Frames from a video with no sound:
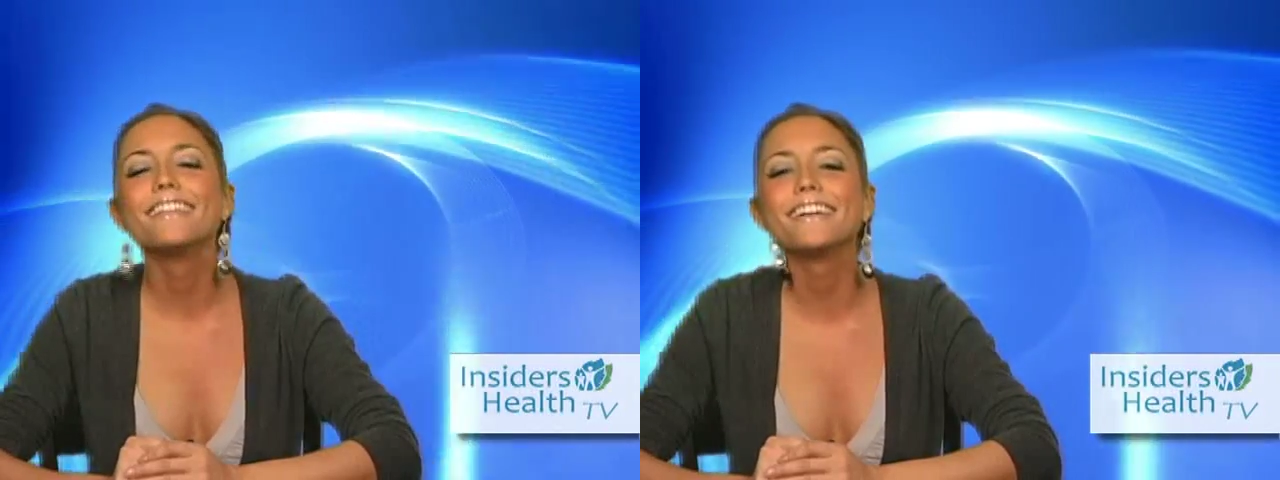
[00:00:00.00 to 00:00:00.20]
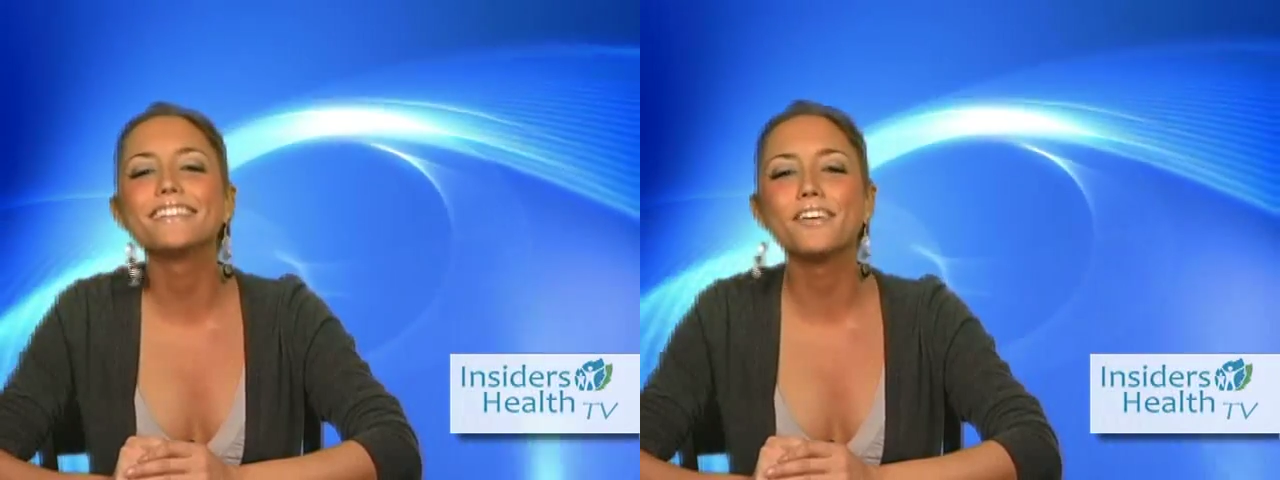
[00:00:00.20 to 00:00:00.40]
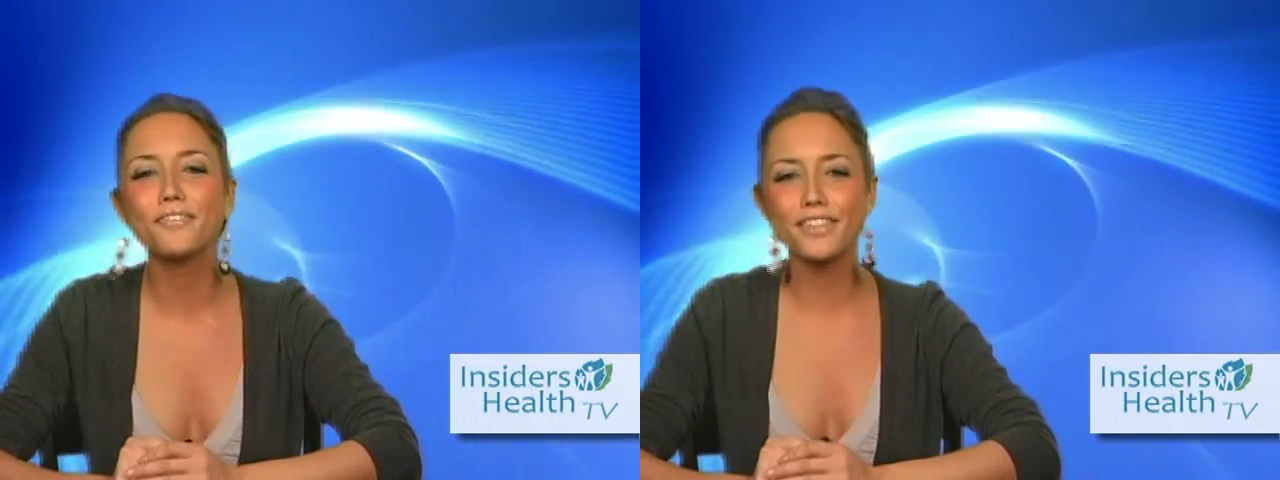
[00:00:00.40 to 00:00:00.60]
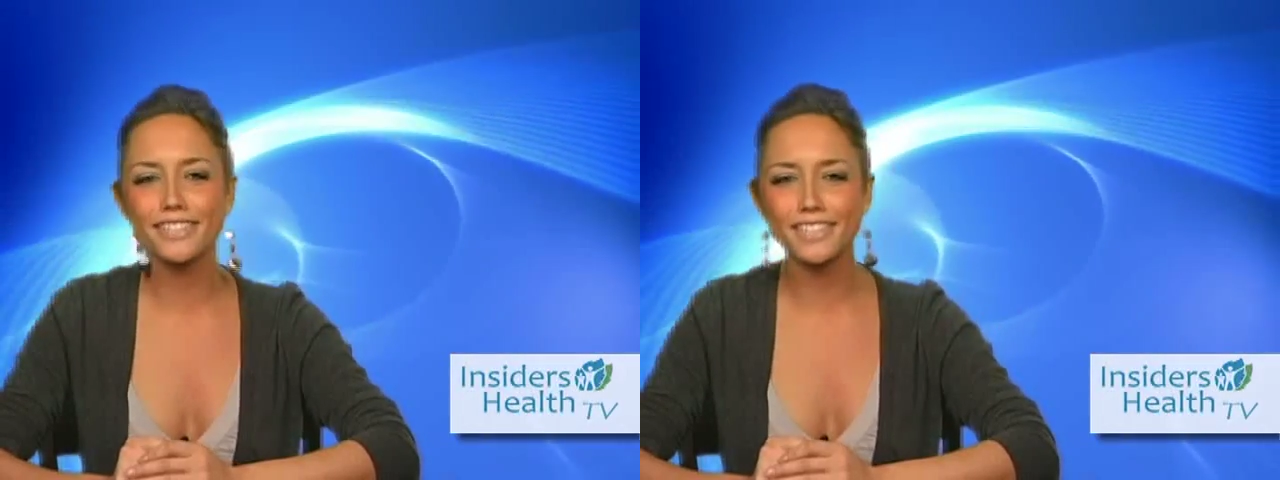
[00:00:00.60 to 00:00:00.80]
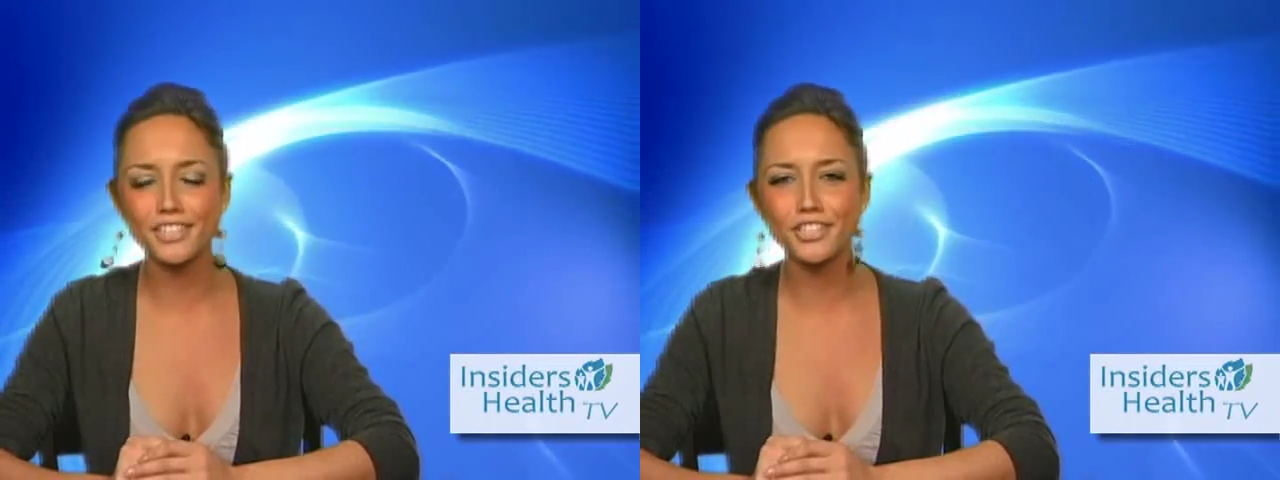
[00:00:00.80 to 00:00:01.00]
That's it for
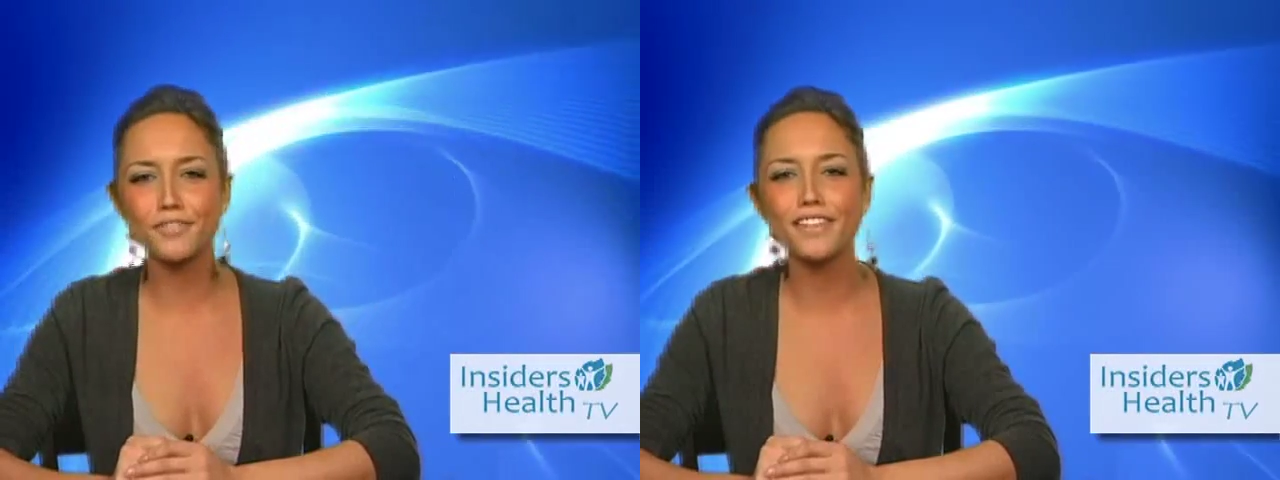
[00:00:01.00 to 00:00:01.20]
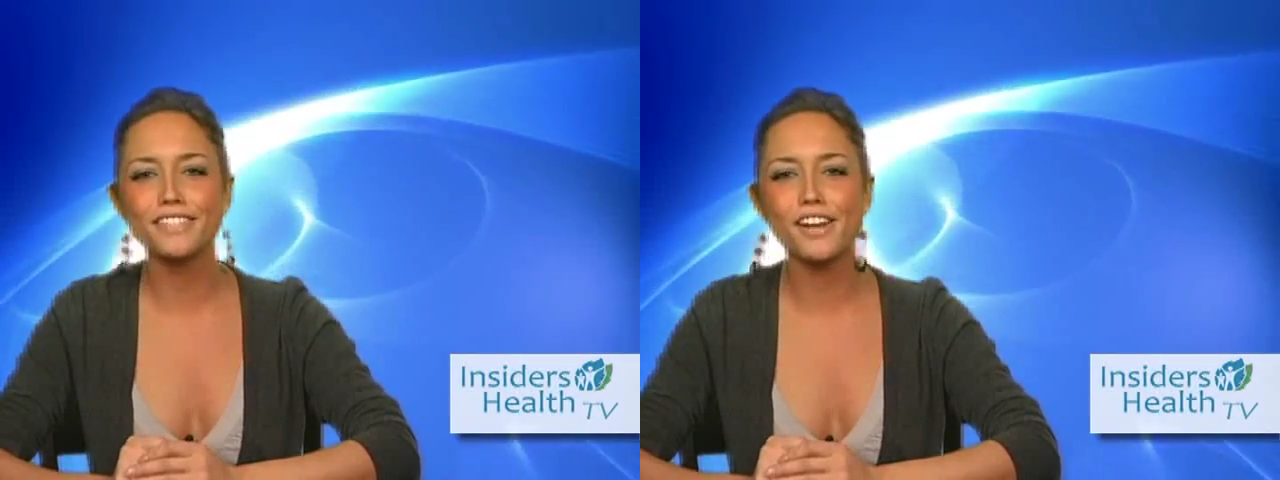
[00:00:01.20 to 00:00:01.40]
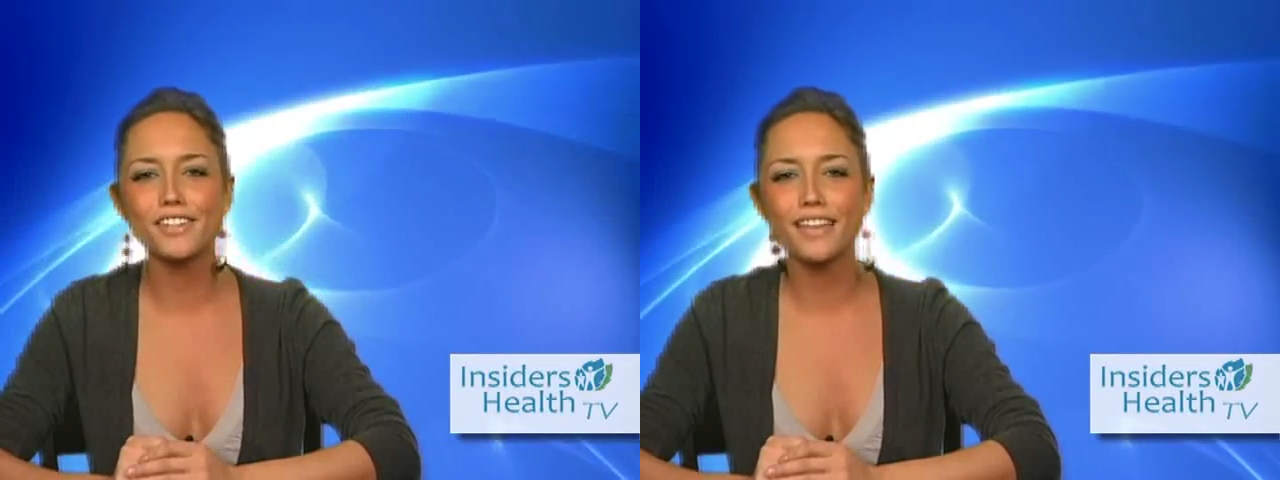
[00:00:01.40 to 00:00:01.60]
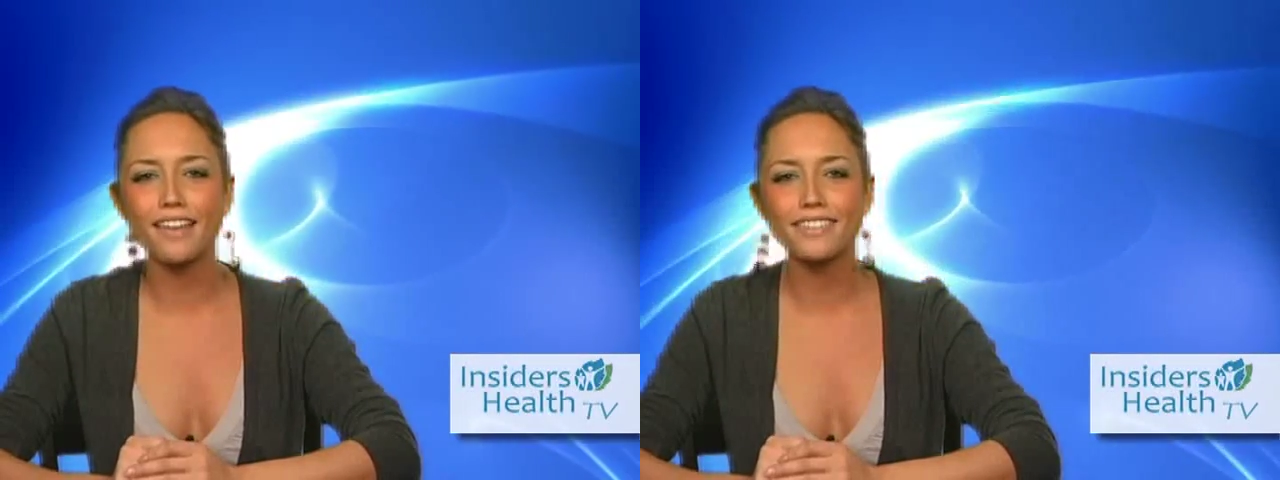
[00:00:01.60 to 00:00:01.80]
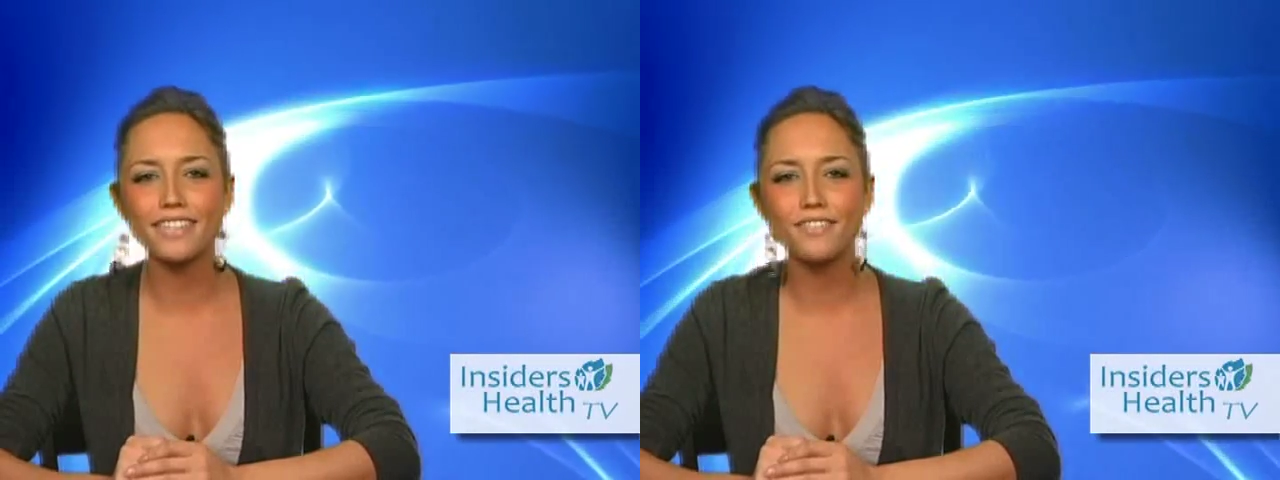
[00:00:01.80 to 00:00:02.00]
this edition of Insiders
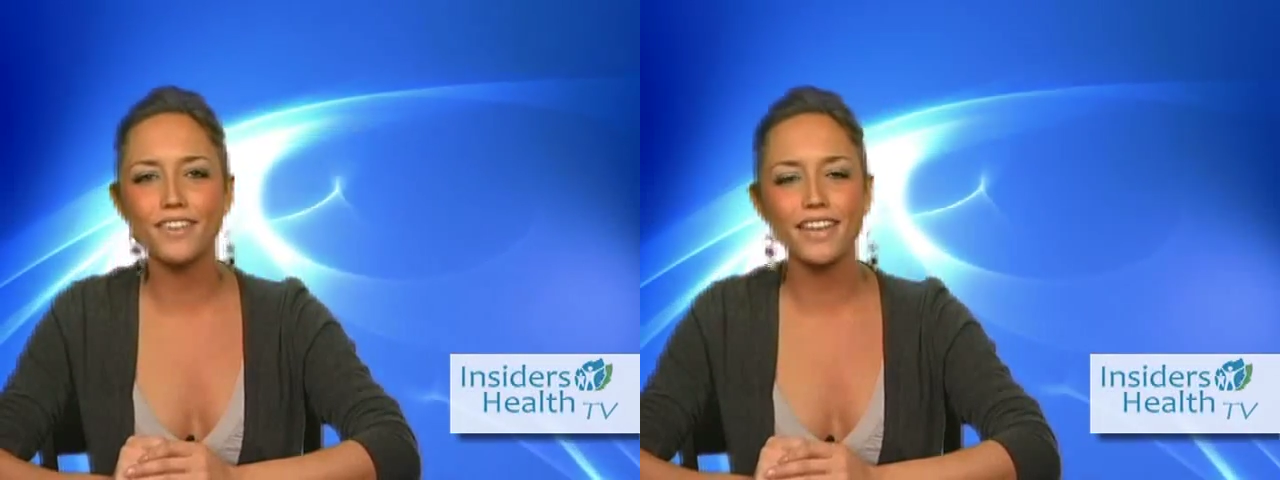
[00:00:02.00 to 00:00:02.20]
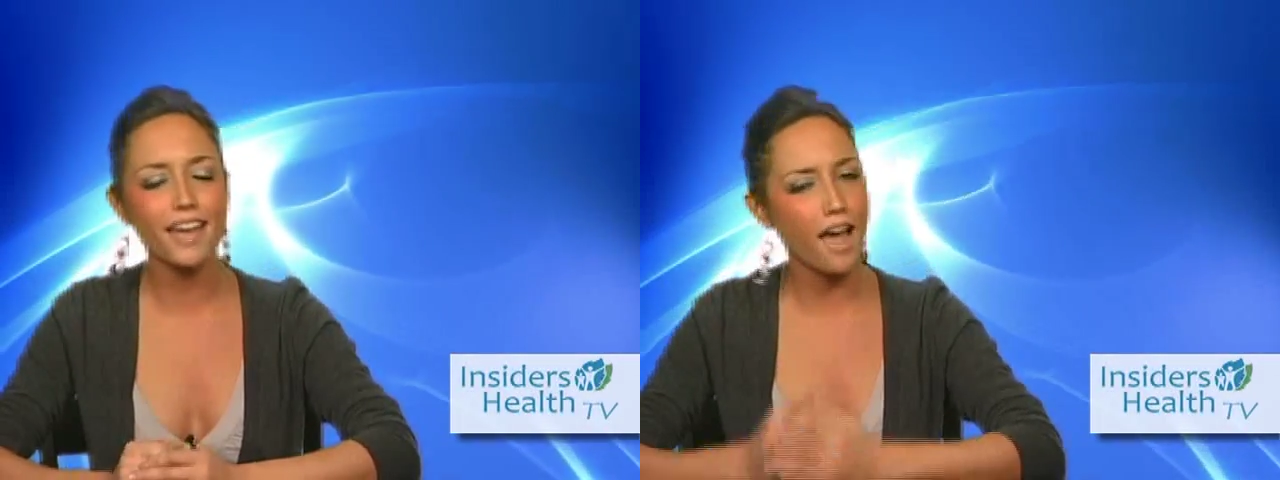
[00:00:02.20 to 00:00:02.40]
Health T V.